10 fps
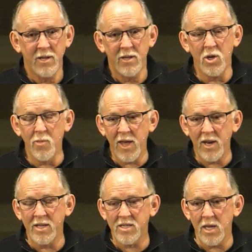
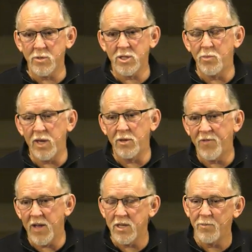humanity seems to be infected